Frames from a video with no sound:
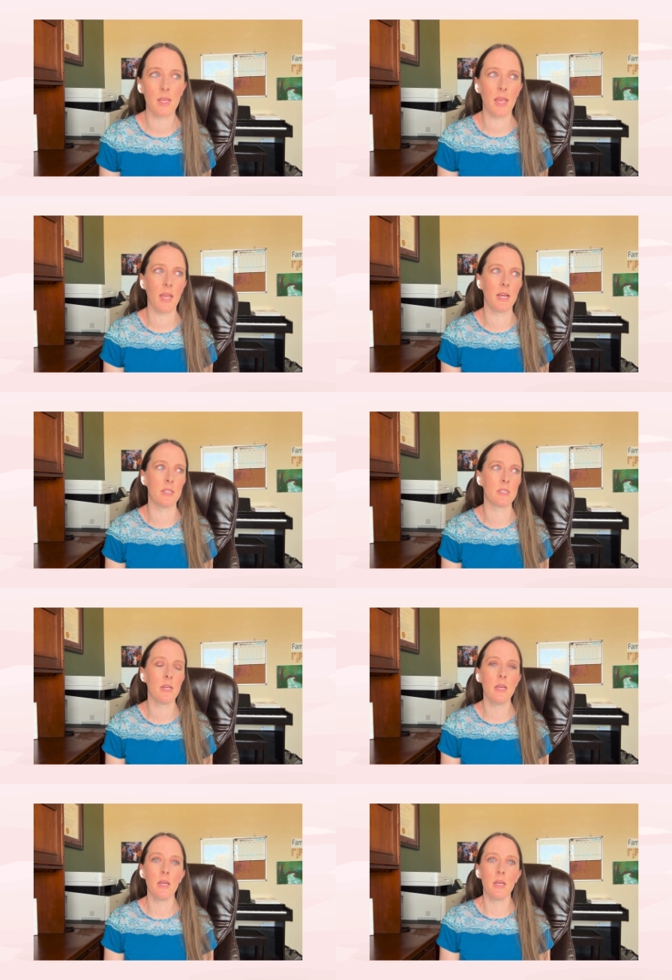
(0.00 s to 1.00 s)
and
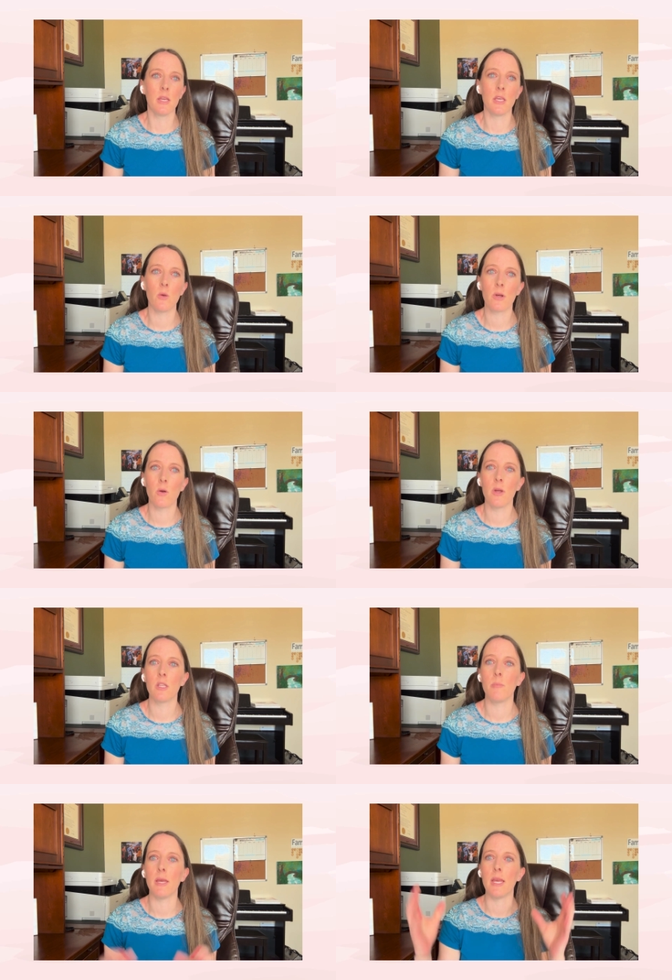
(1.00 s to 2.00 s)
you are going
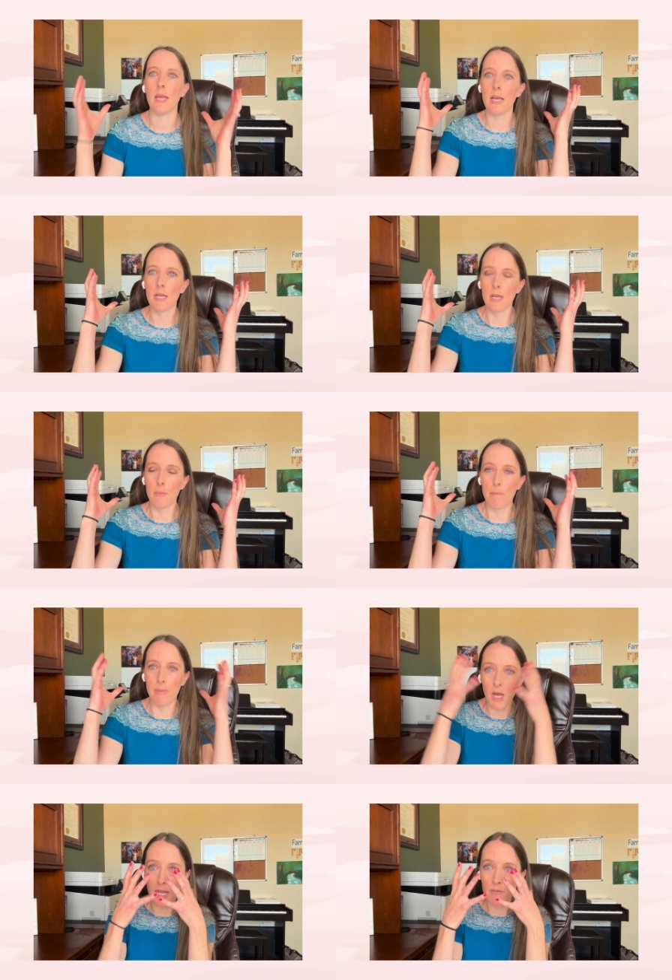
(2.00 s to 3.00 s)
to be
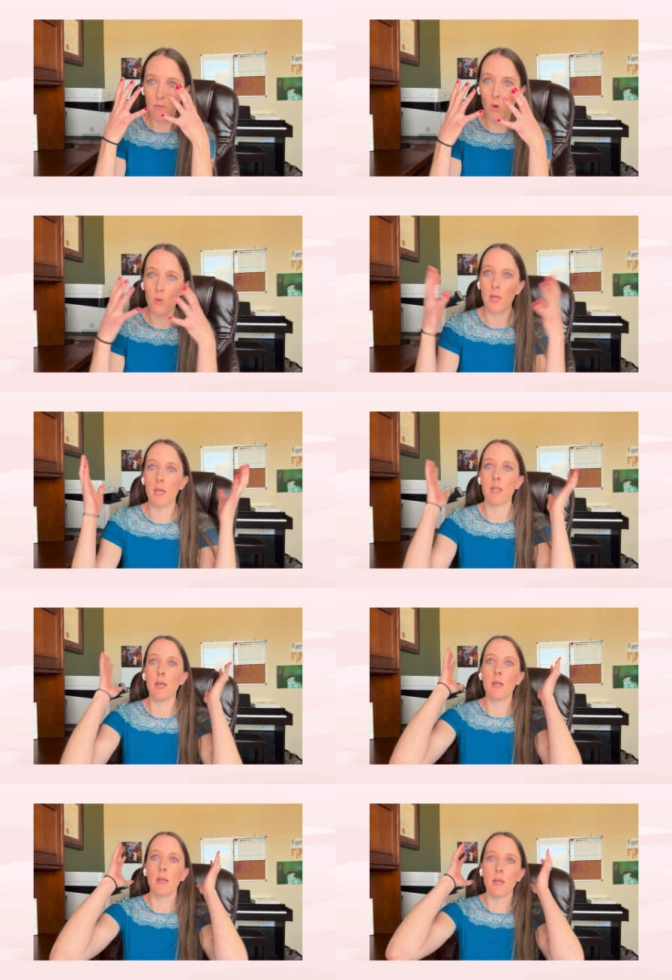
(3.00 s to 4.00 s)
blindfolded,
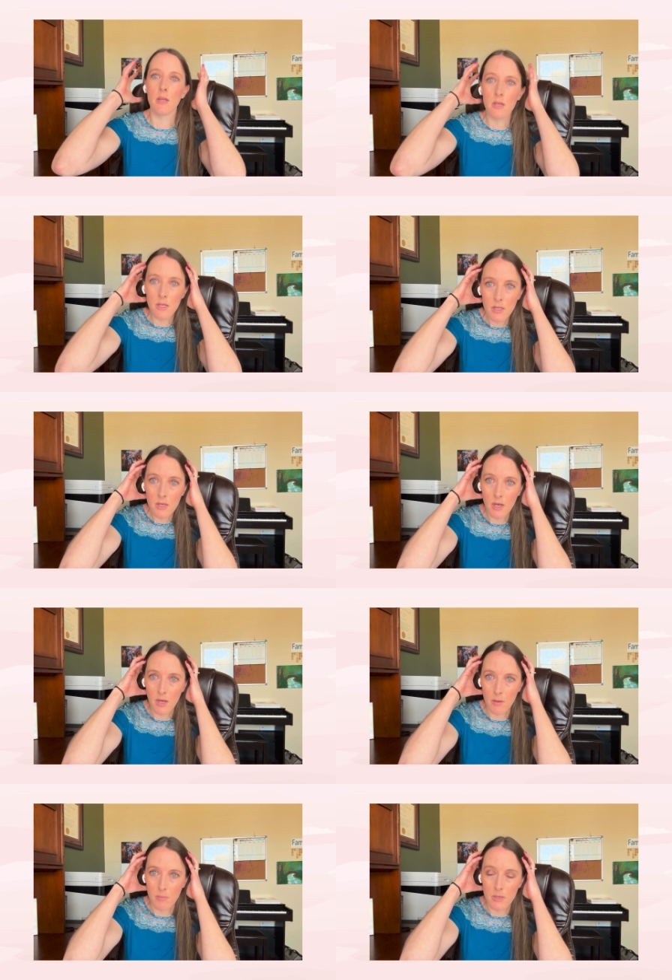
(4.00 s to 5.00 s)

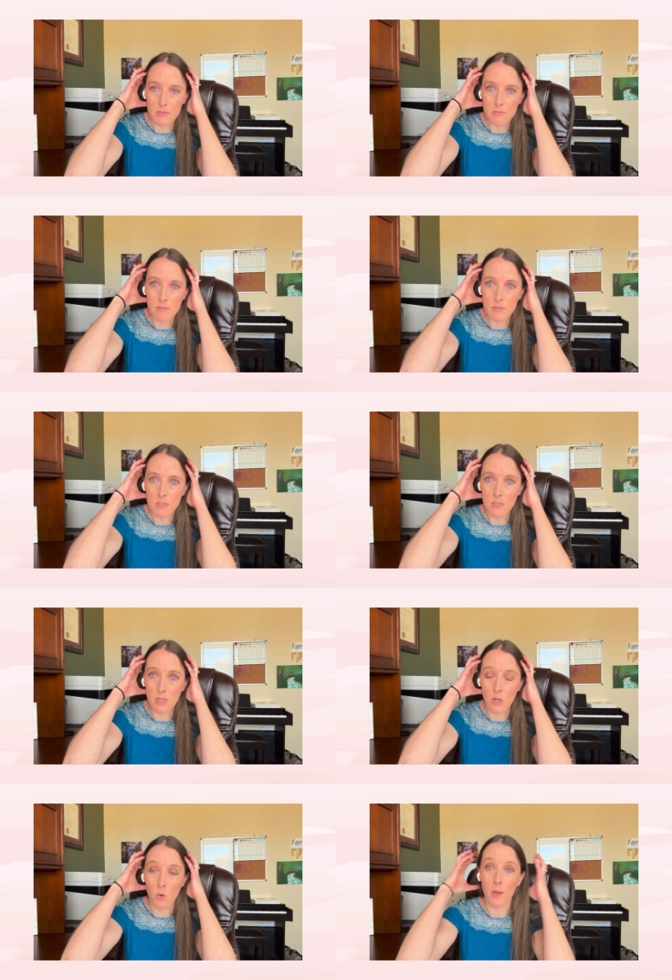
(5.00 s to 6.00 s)

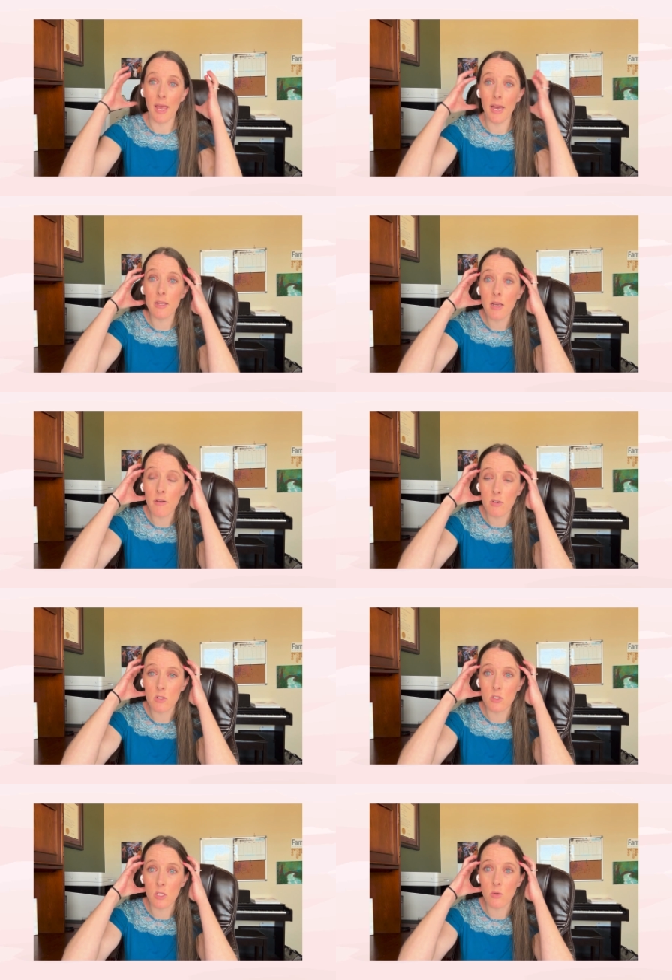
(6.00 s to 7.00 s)
you know, head cover
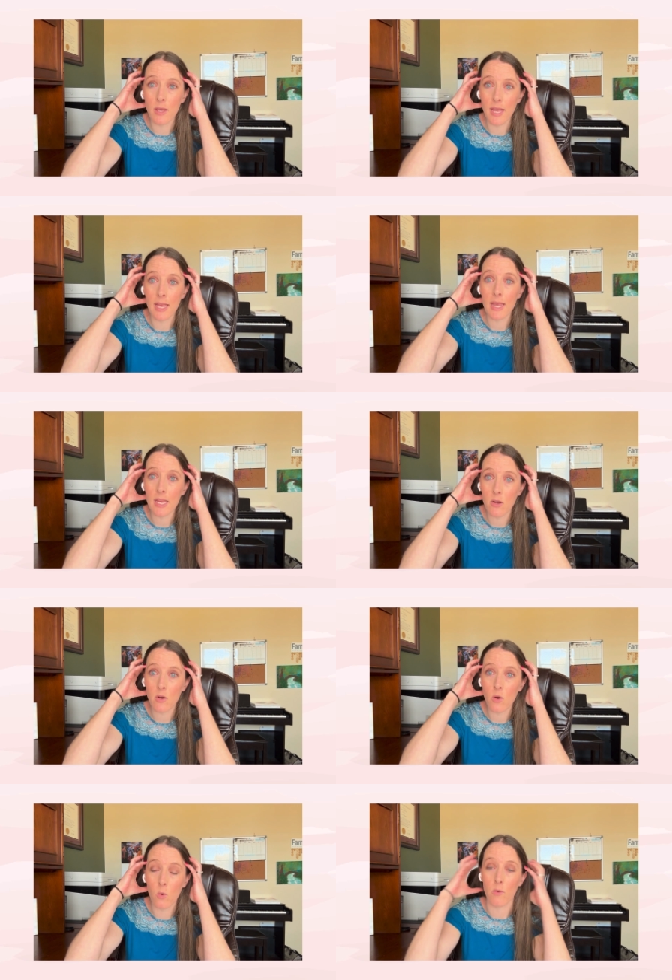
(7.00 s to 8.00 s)
so you can't hear
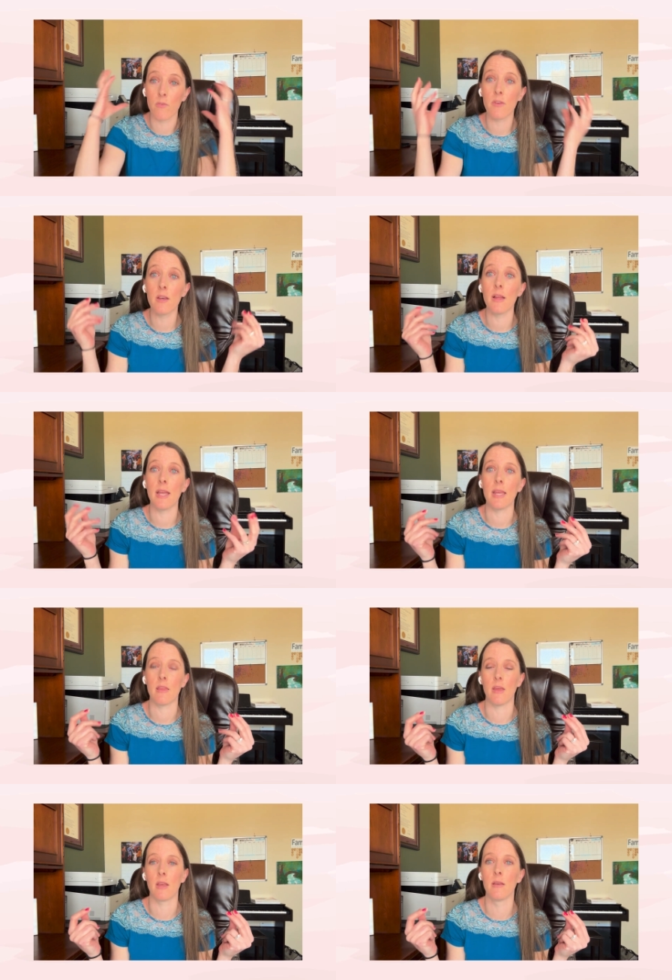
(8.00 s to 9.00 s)
or feel
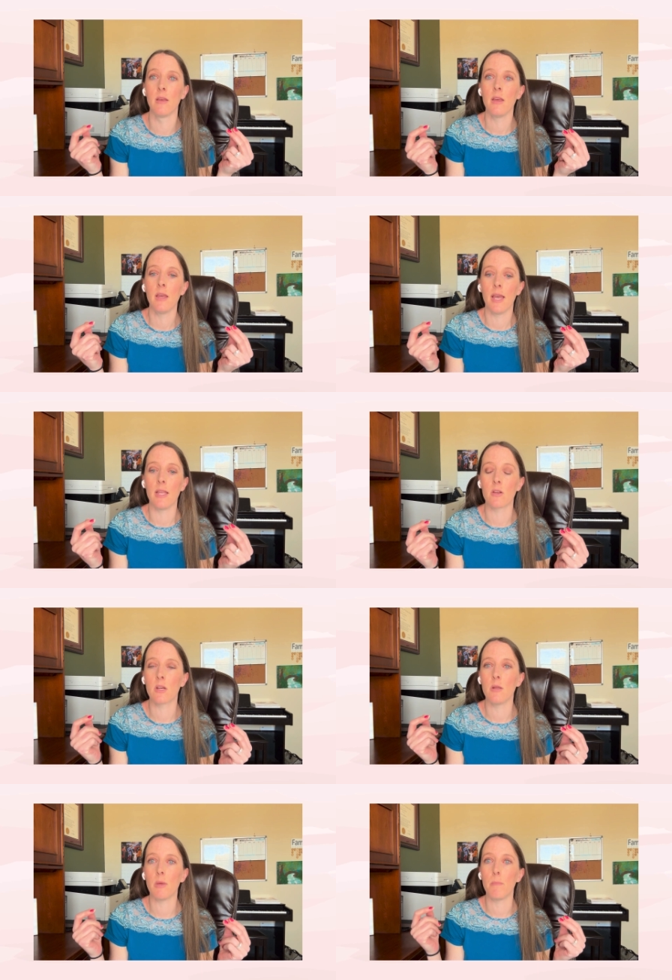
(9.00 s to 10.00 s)
anything. And you're
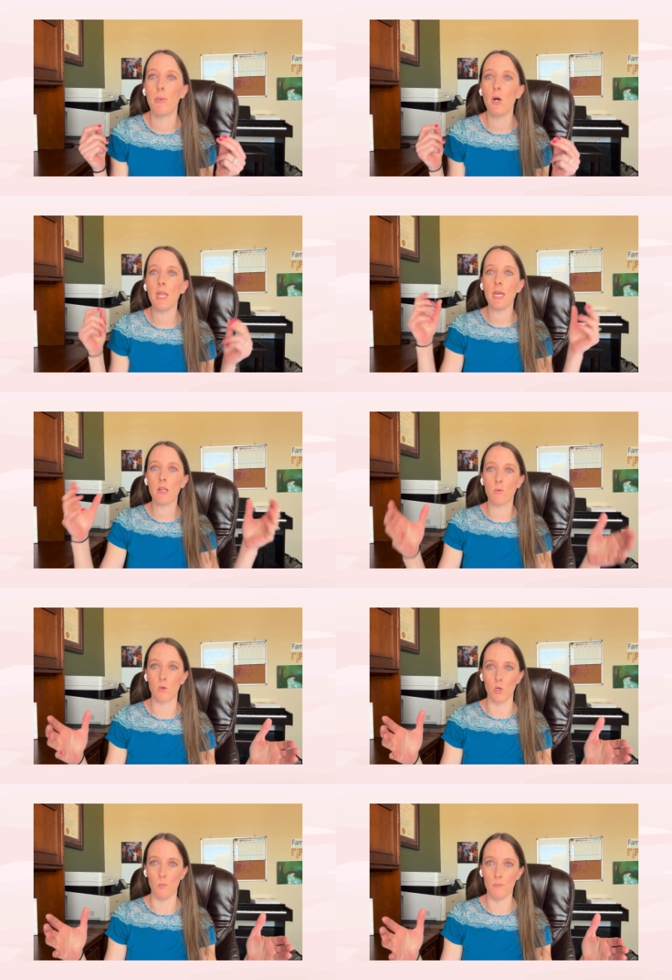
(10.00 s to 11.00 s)
going to be put in a
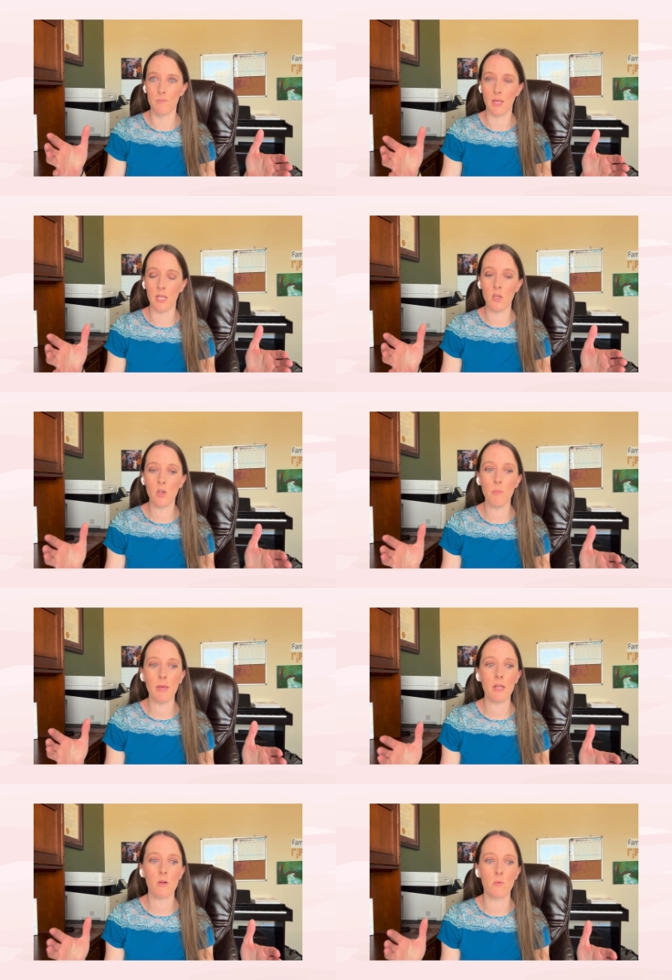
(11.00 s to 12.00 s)
room, and you can
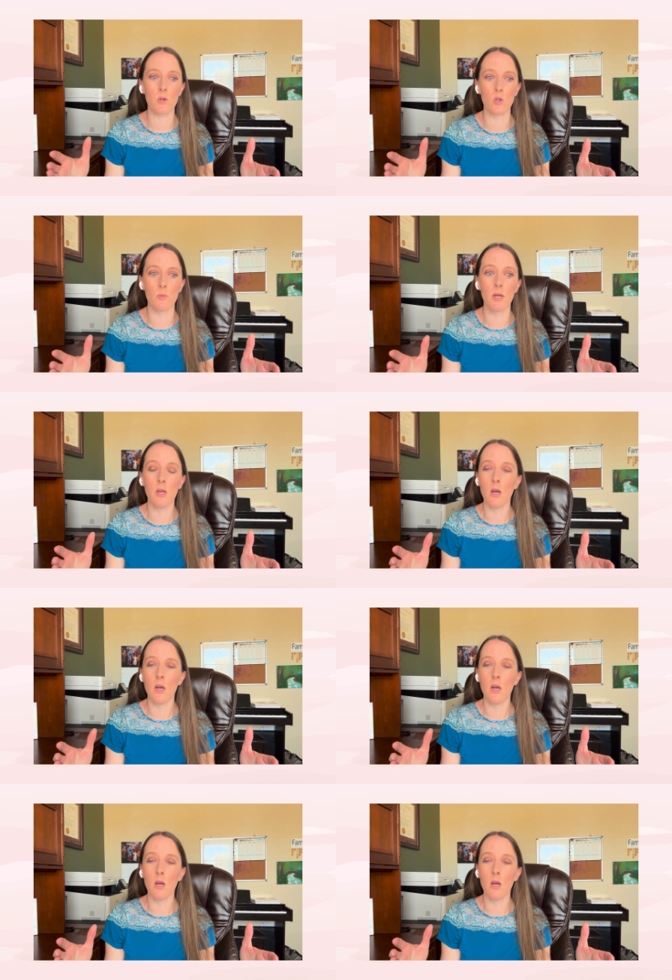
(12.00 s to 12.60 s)
be in a room